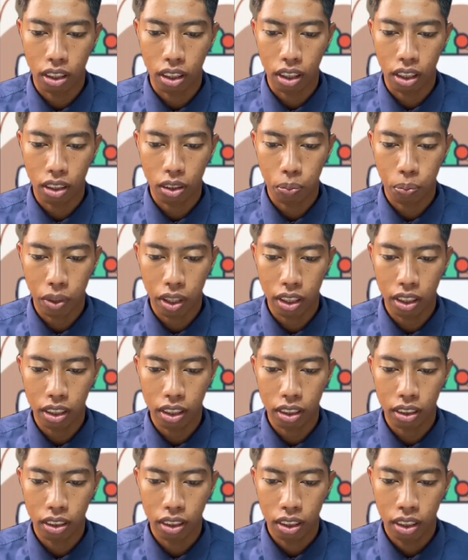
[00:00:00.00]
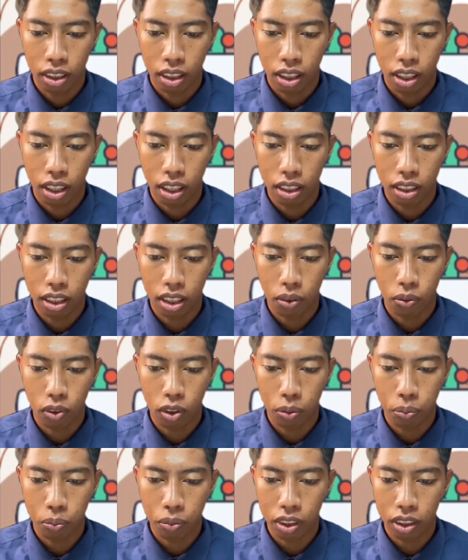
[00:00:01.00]
expanded and
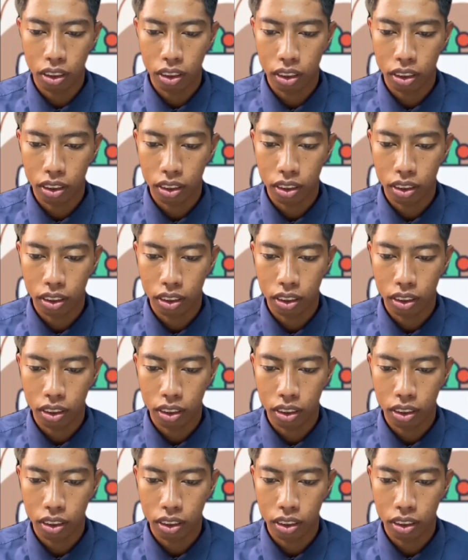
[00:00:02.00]
developed